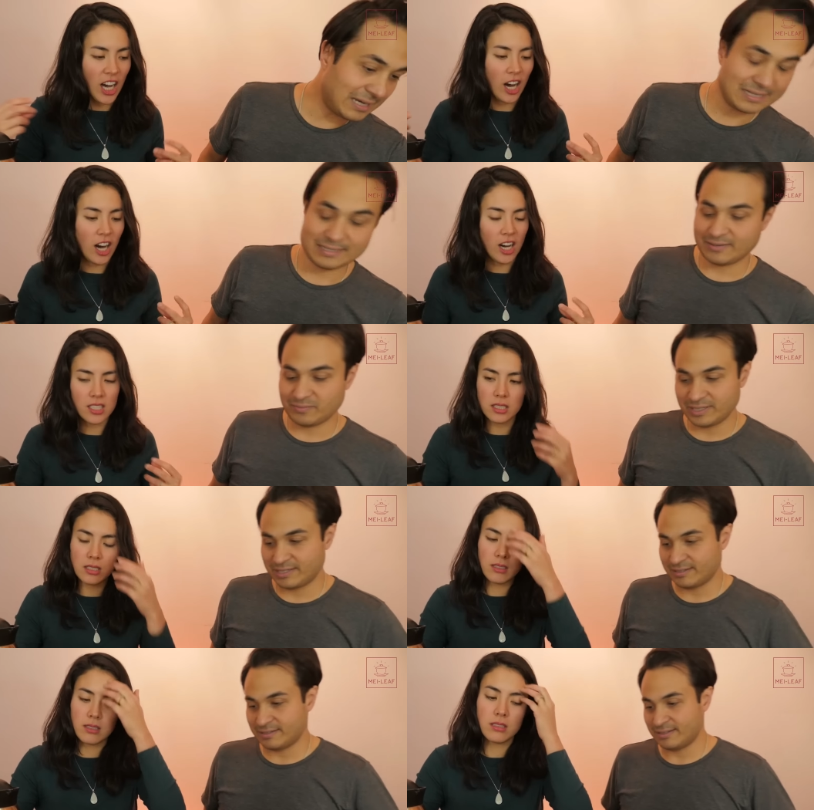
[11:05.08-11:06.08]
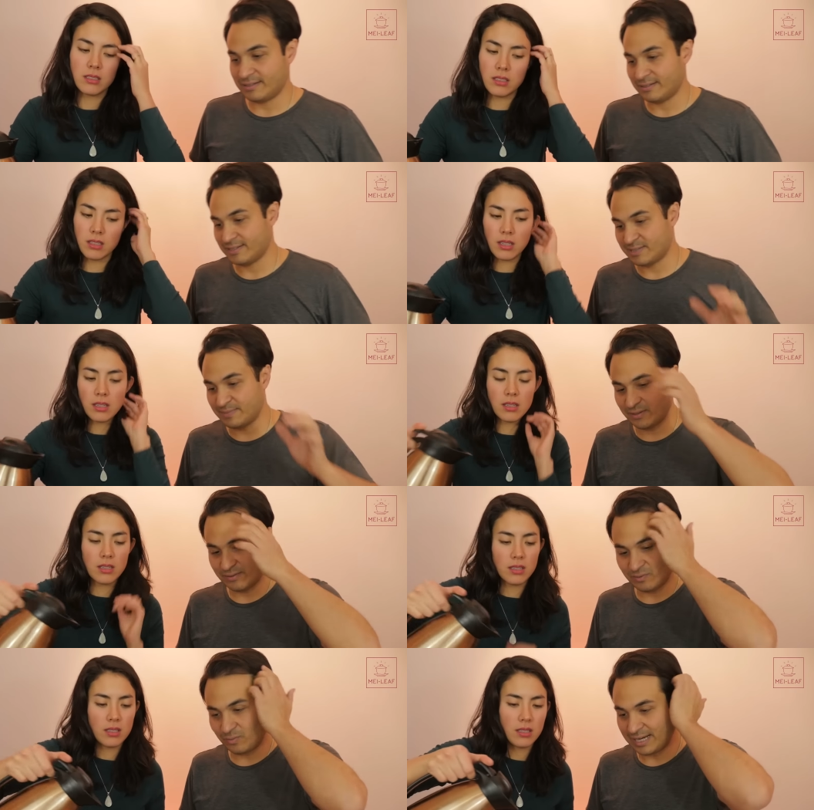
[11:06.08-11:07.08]
Speaker 1: and then we can uh, smell
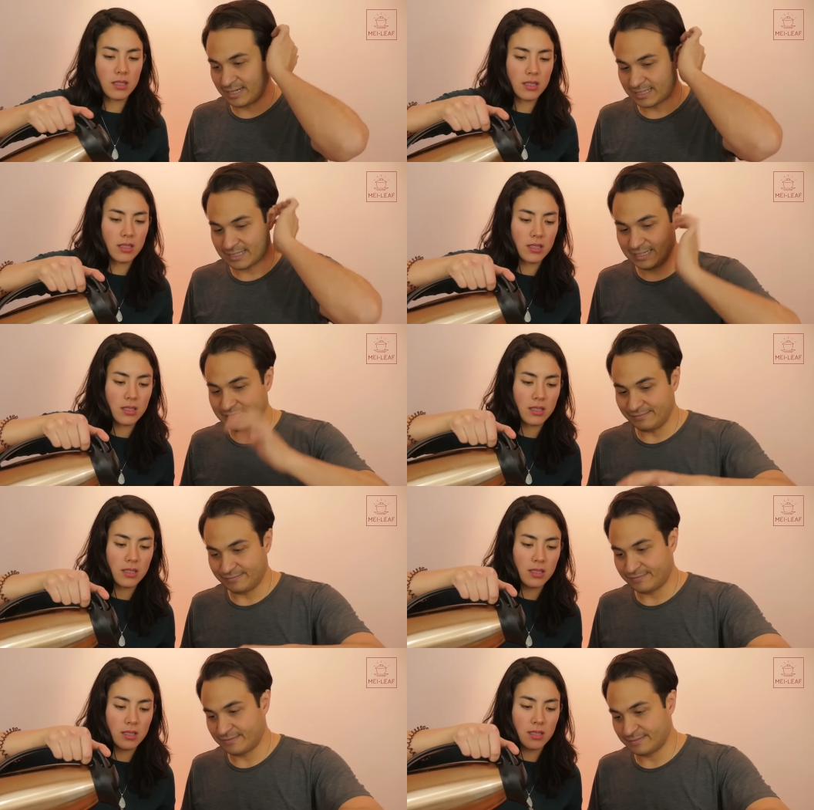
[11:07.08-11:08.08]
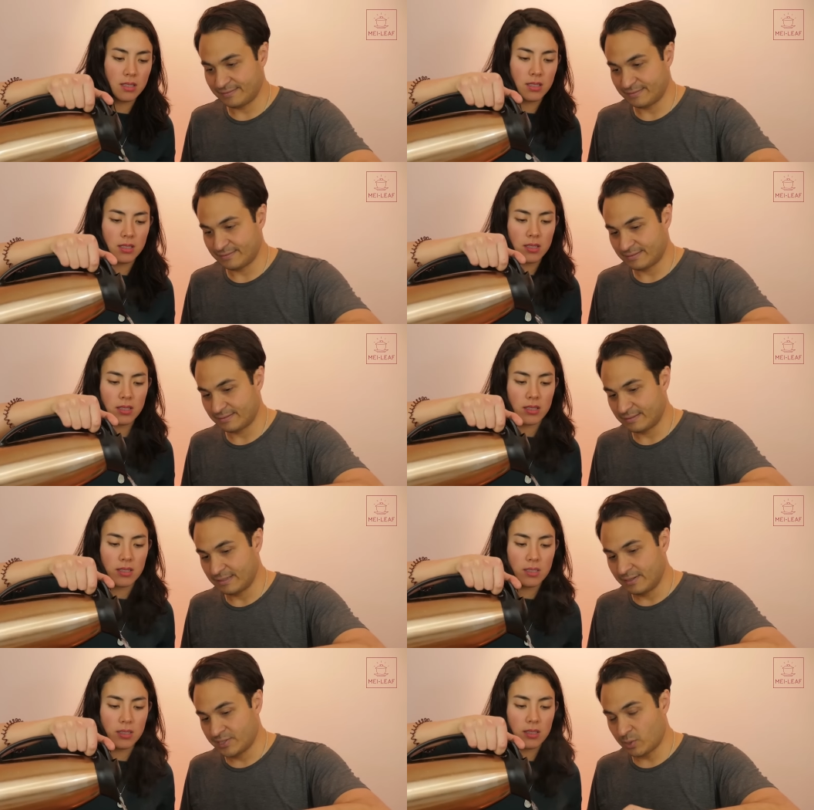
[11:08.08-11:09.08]
the wet leaf.
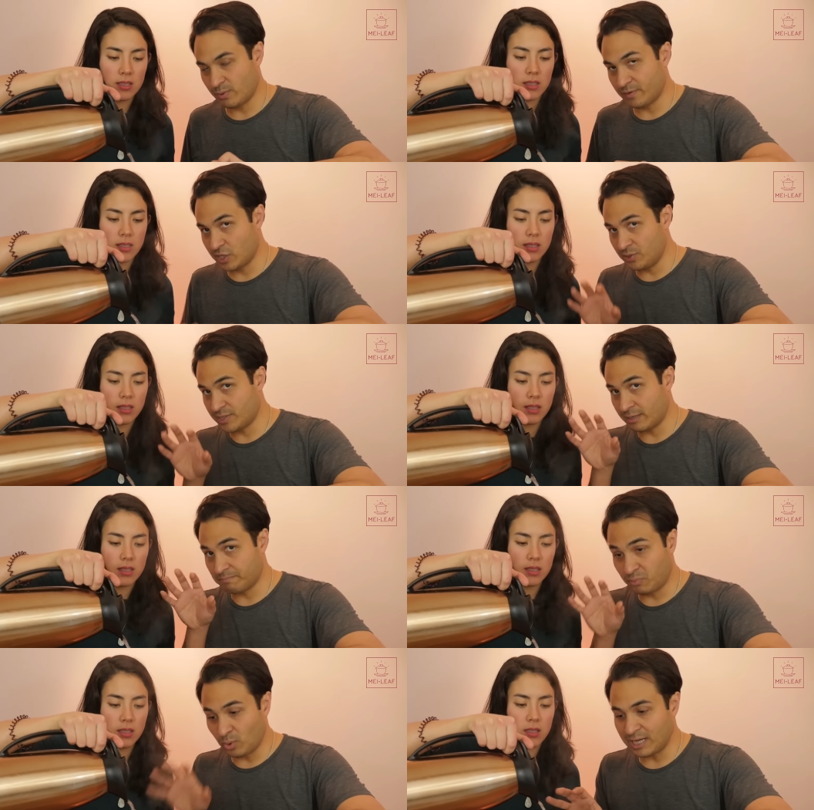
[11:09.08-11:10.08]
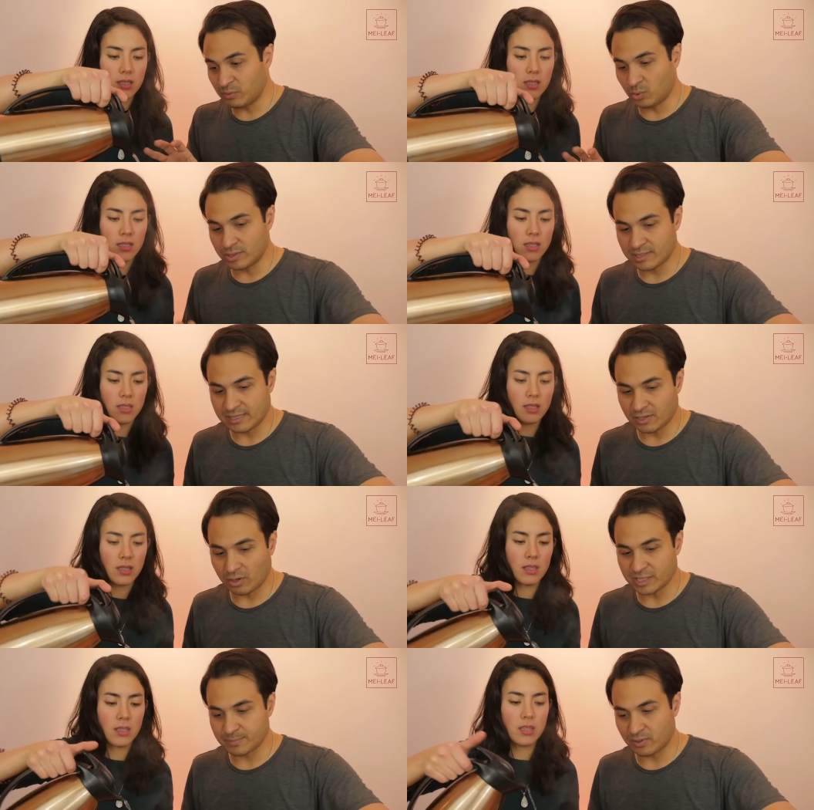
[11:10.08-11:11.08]
So we were using boiling water as
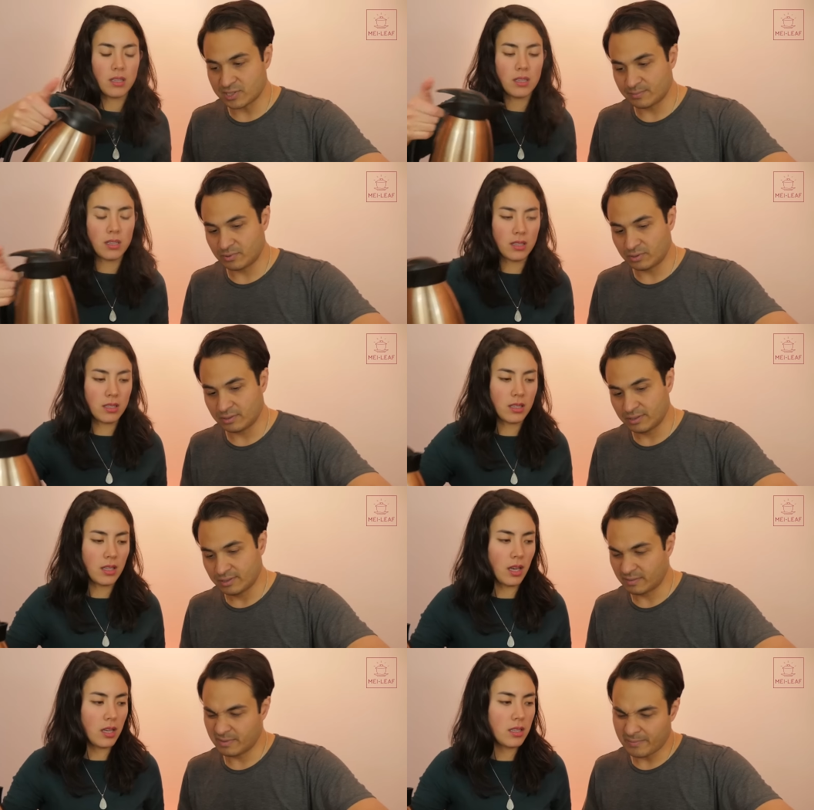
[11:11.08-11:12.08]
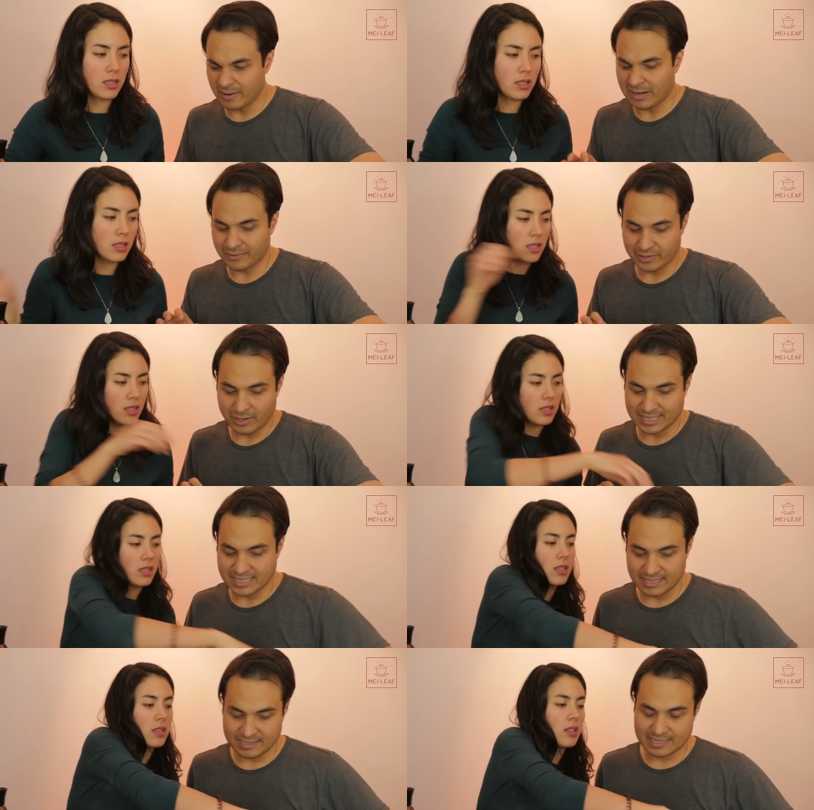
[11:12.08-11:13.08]
hot as possible. Yeah. We were about
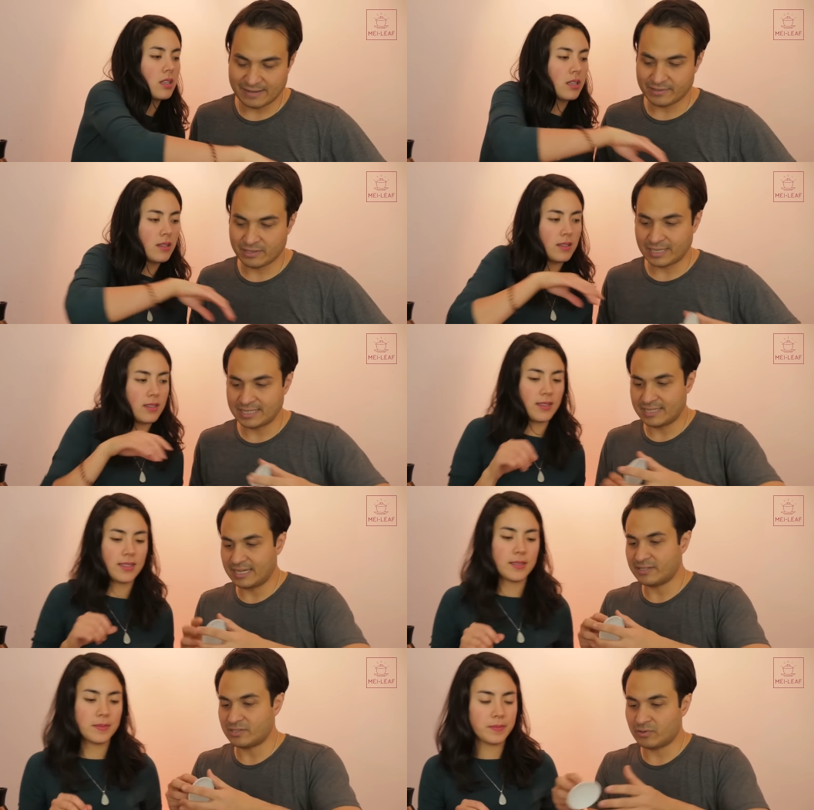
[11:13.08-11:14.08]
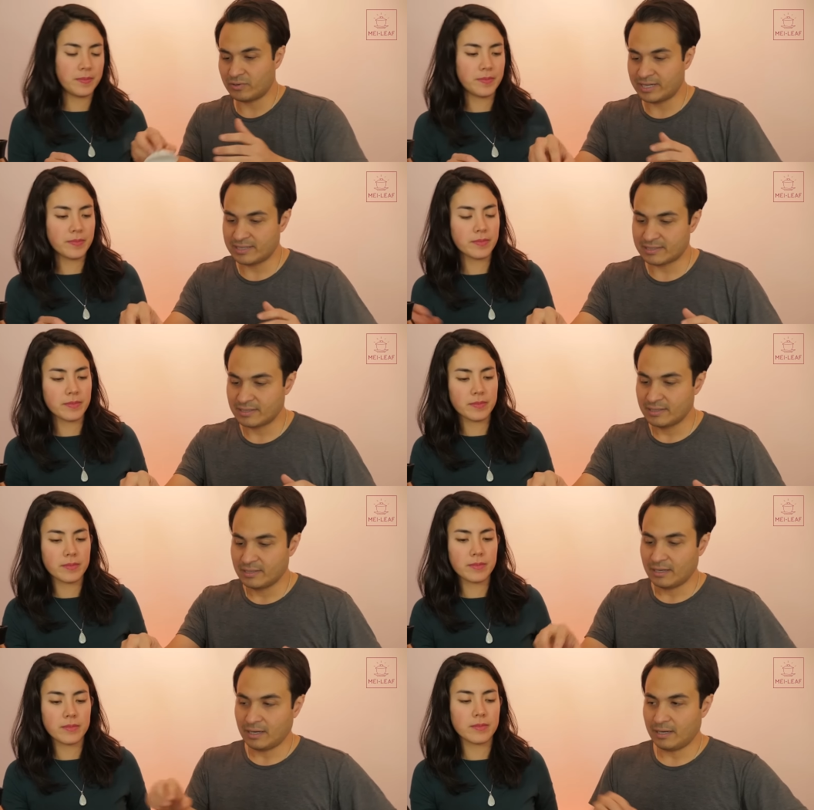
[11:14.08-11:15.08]
97, 98 degrees
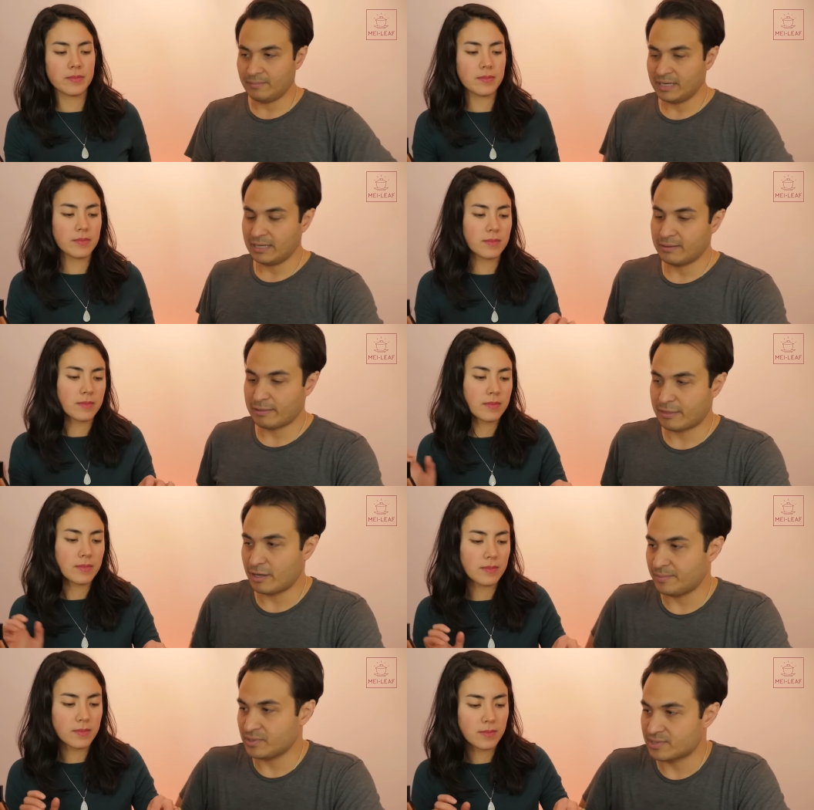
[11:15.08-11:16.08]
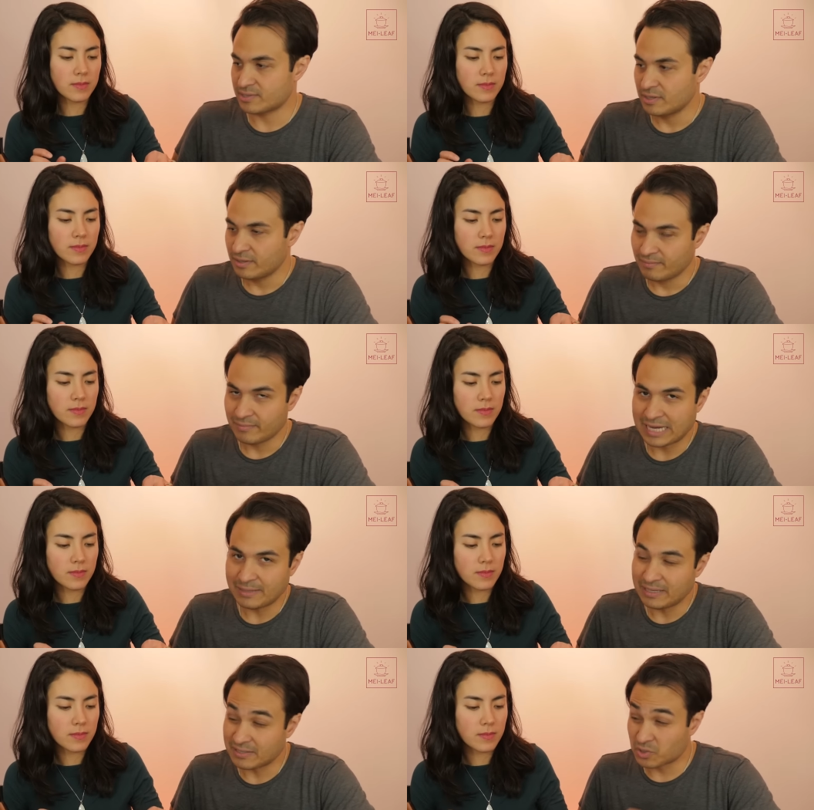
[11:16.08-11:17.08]
um, in the thermos.
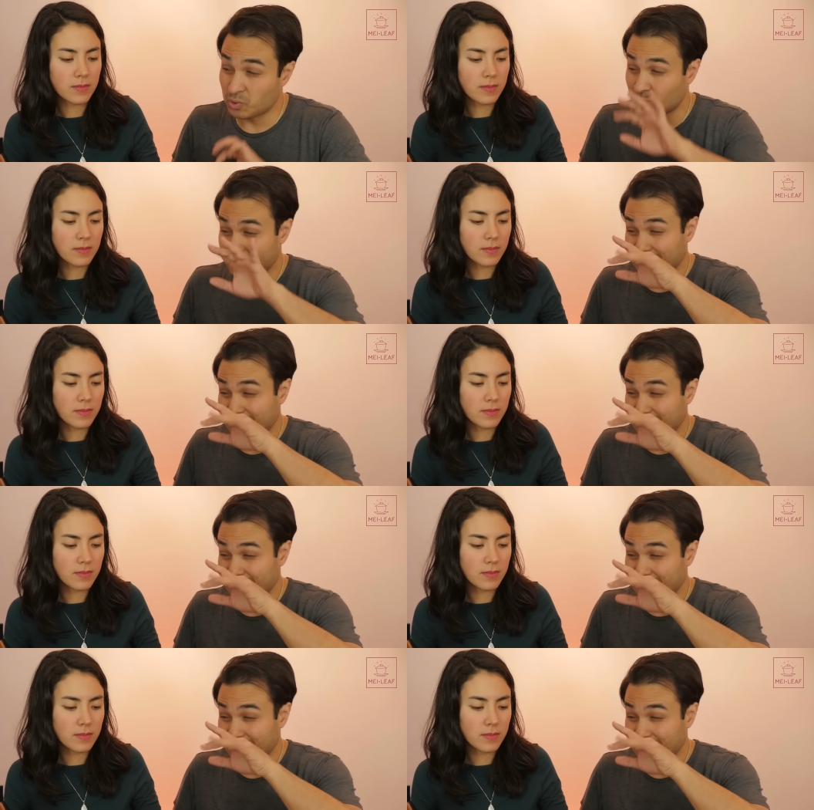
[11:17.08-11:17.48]
Maybe it's cooled